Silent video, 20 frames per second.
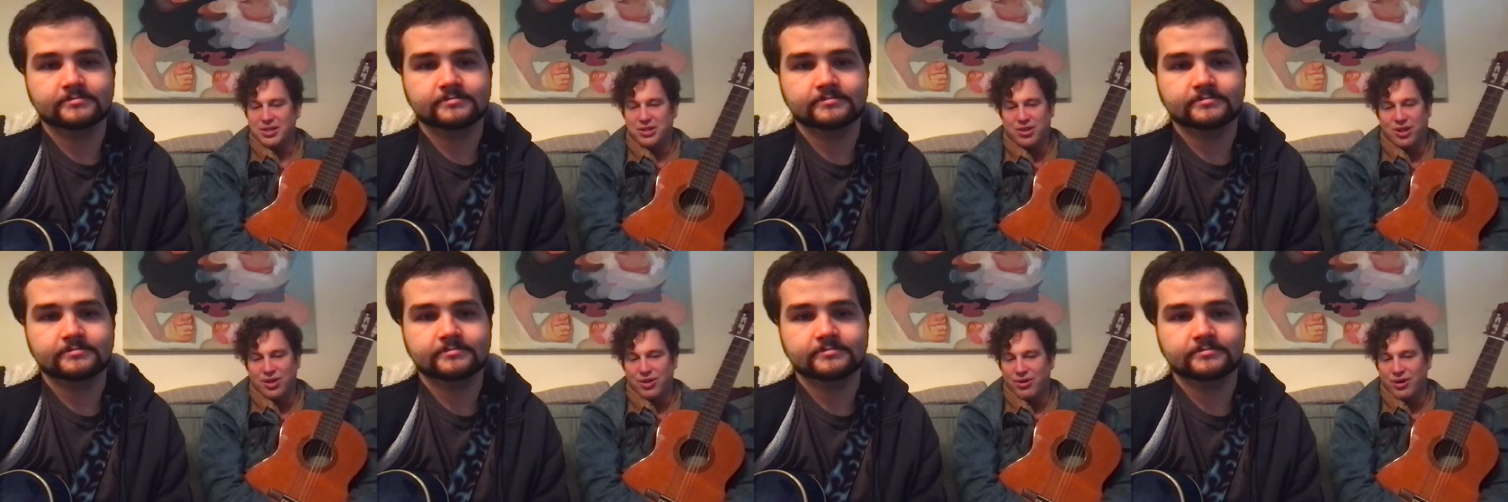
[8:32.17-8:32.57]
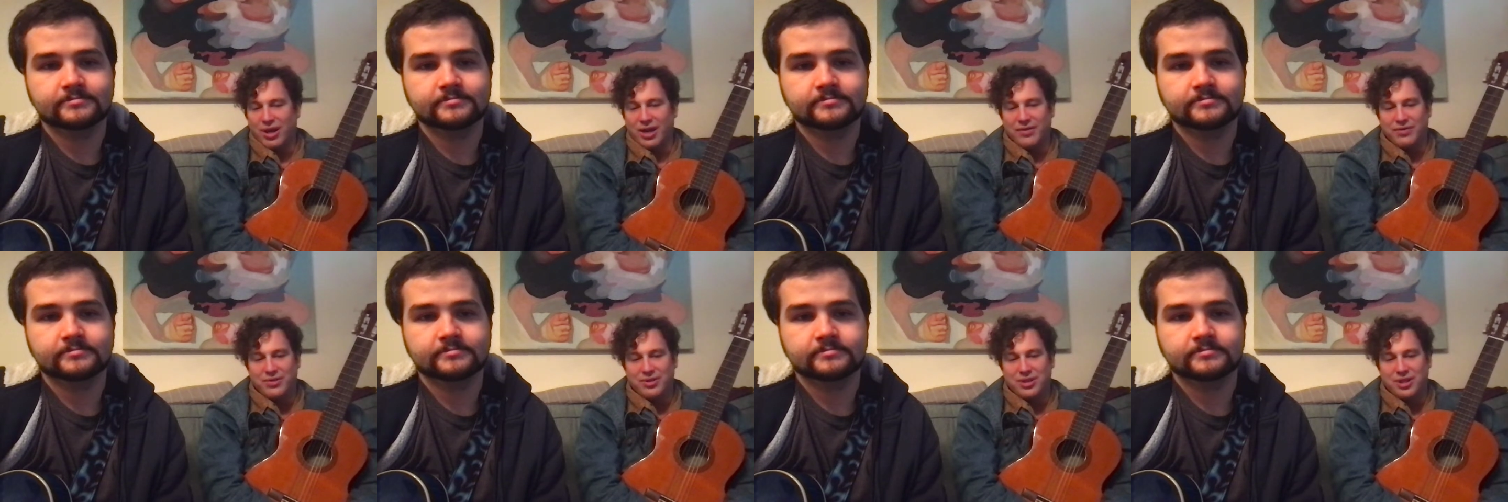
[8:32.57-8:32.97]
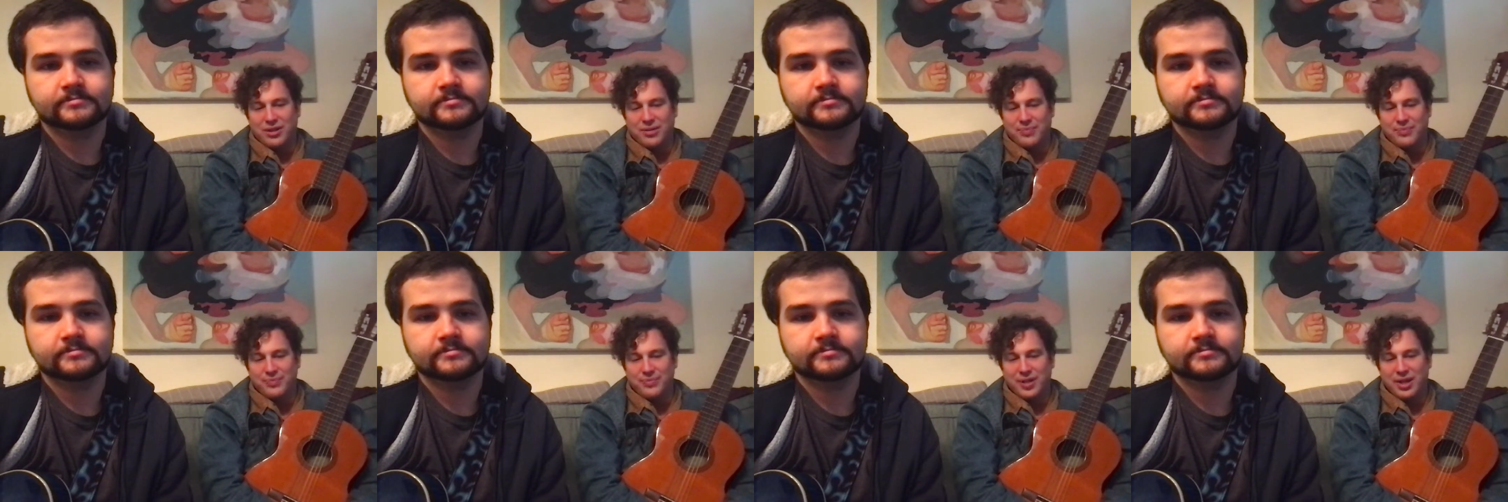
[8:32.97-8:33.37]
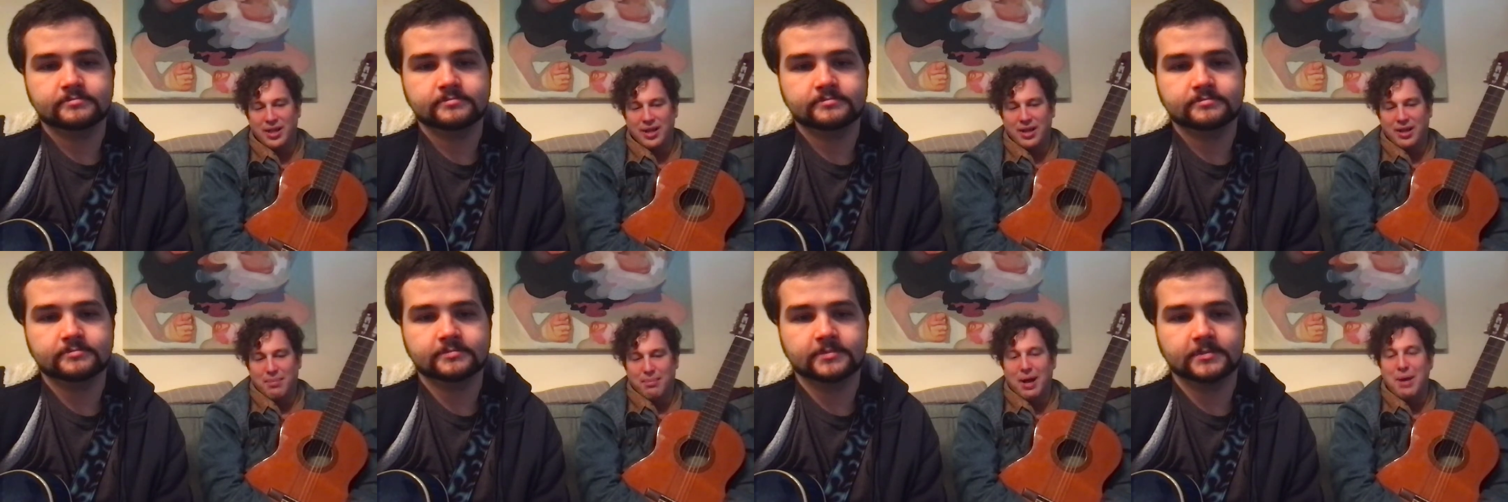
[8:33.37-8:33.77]
Speaker 1: songcraft. So
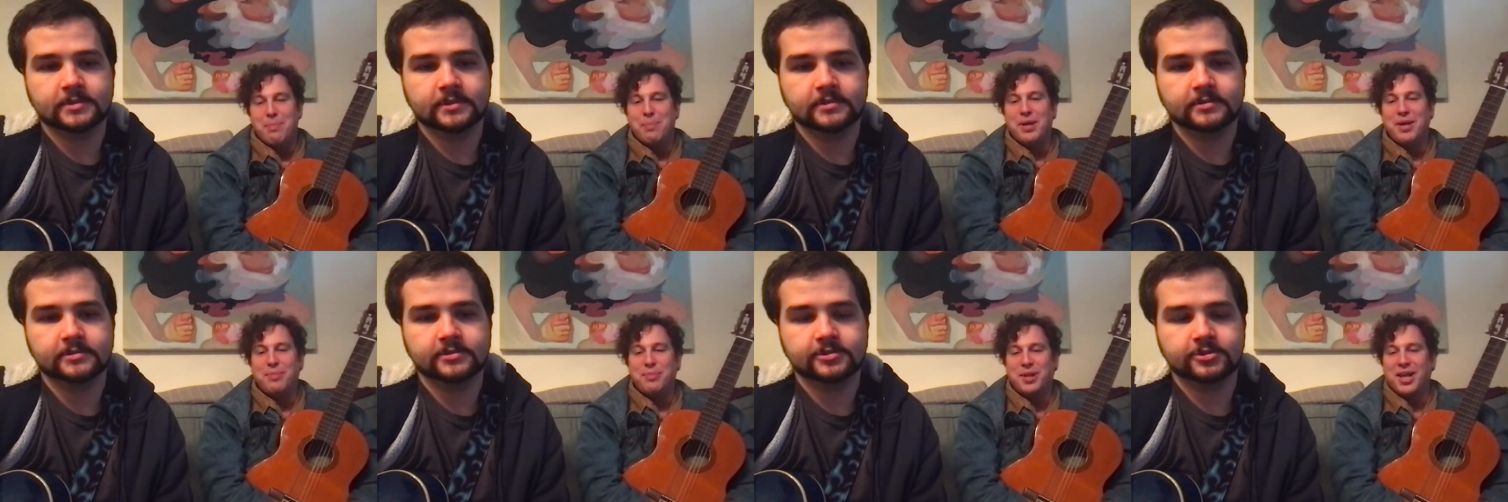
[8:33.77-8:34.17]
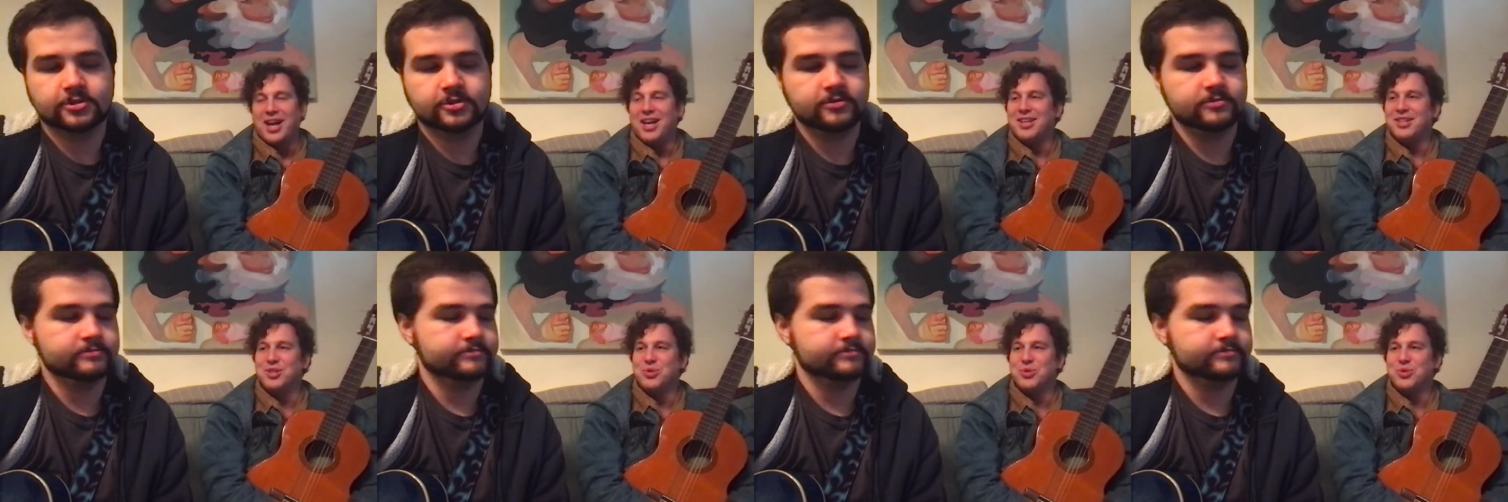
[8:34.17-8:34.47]
my big That's plan true.